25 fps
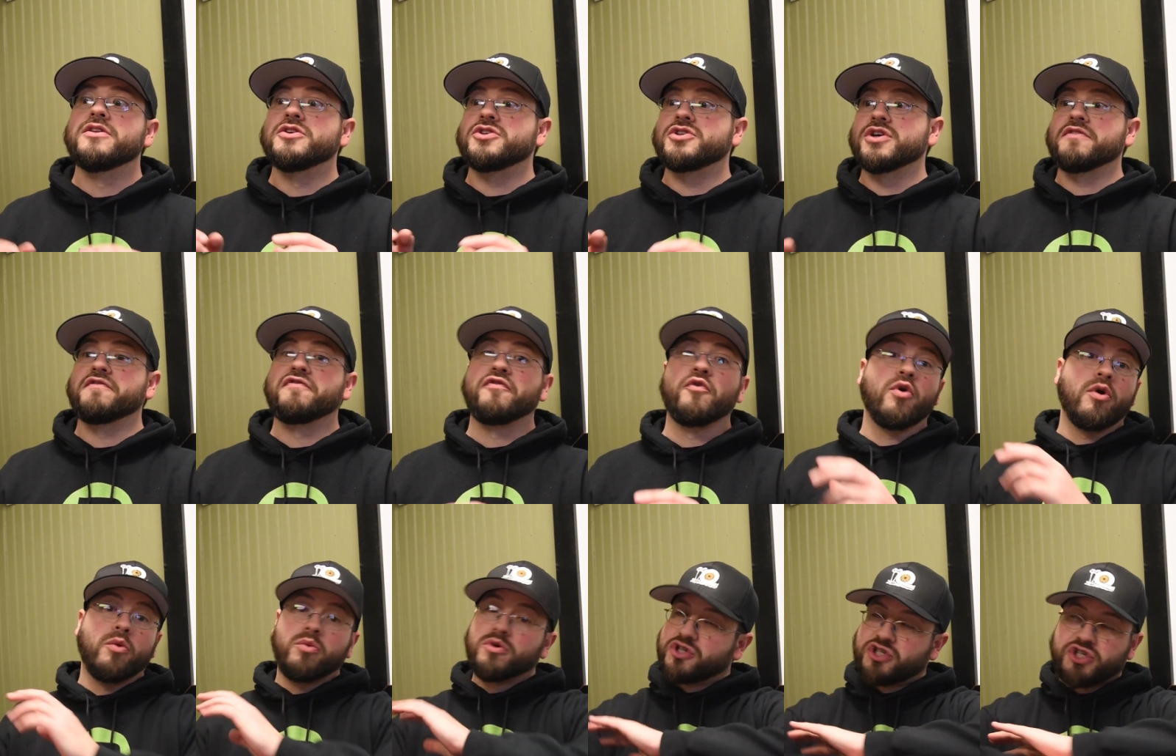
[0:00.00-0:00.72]
The Gen
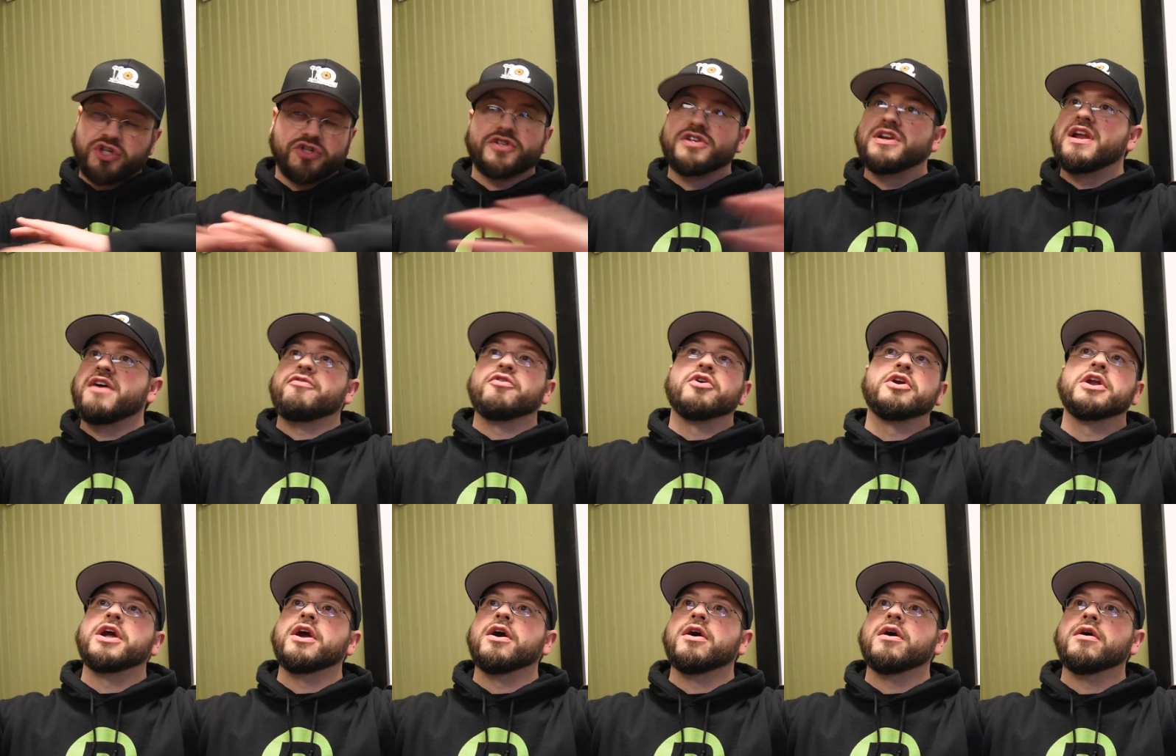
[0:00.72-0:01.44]
4 was just never
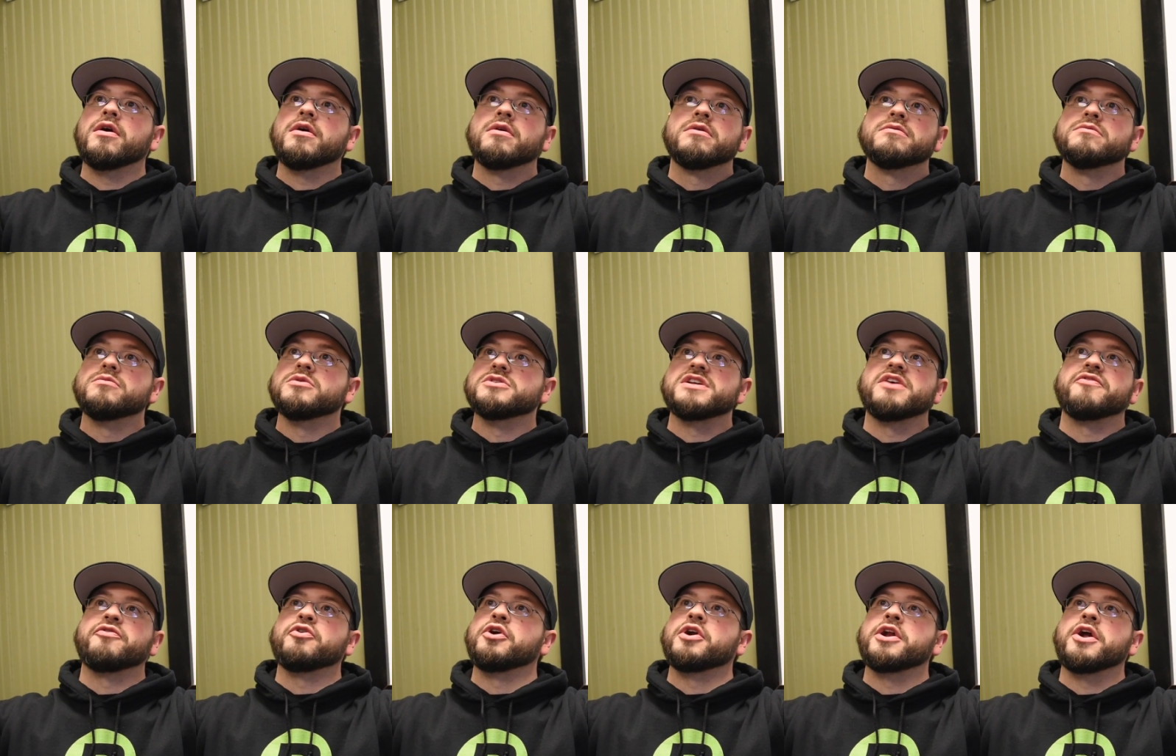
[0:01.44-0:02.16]
near an
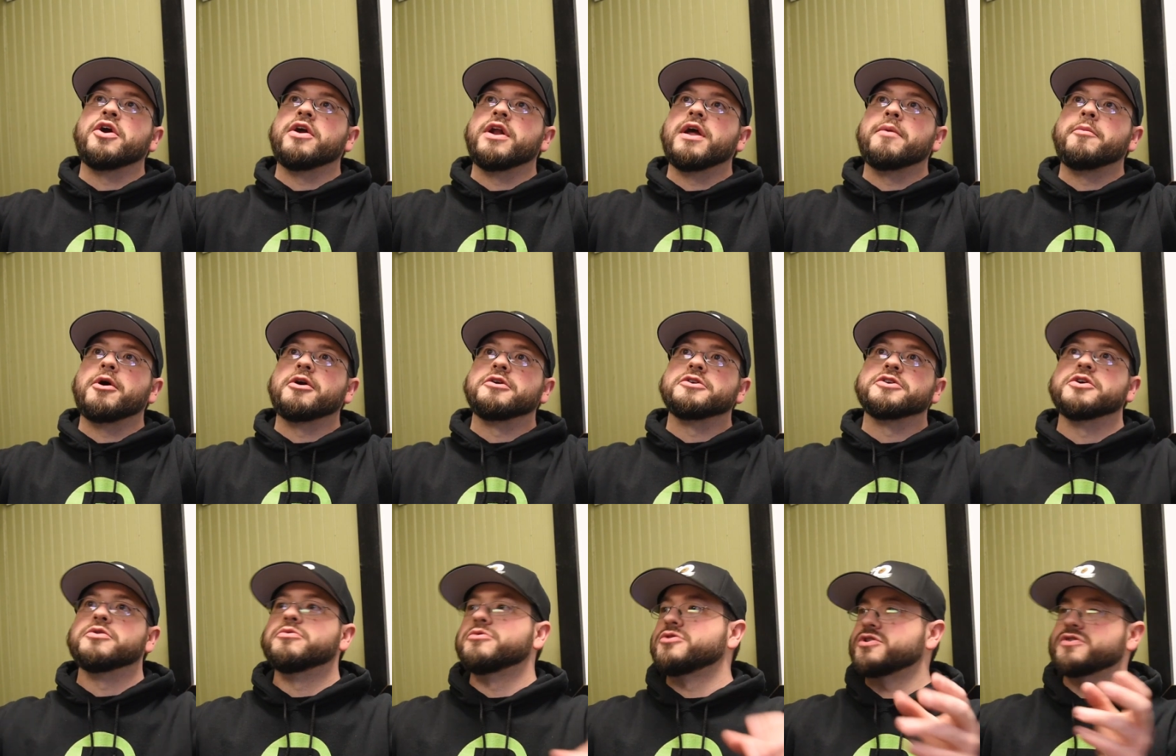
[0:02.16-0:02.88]

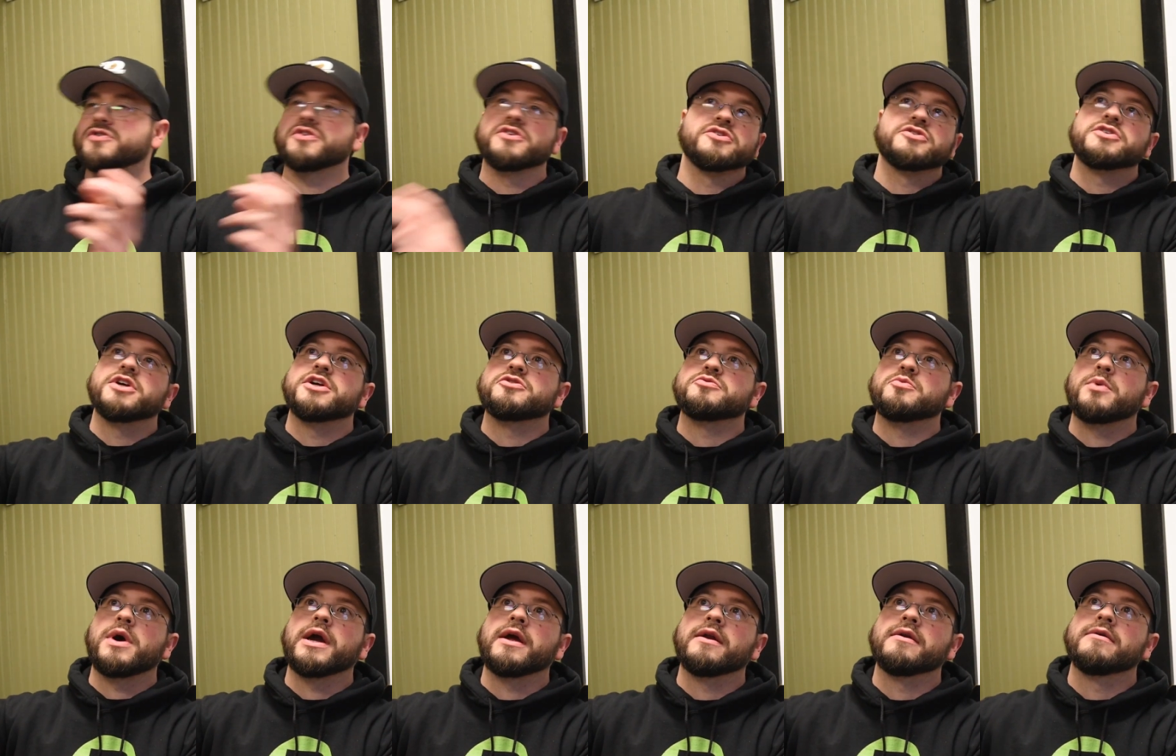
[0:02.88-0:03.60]
MR2. It was just in a
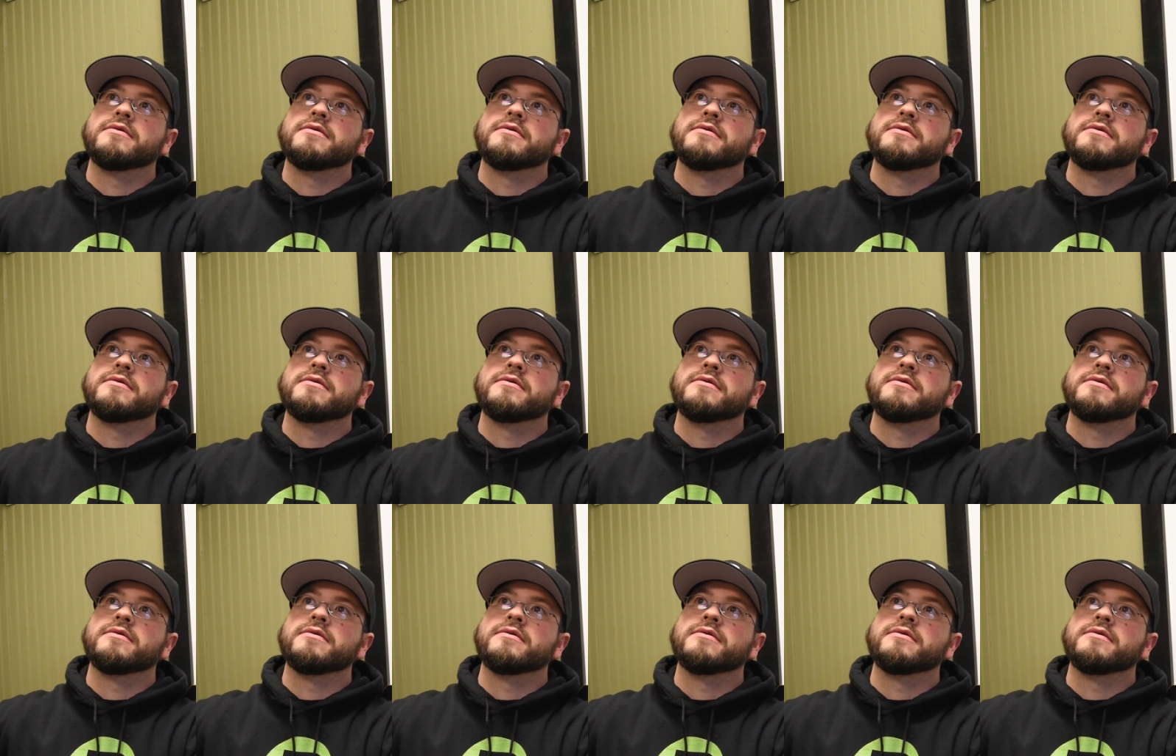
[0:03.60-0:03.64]
station wagon.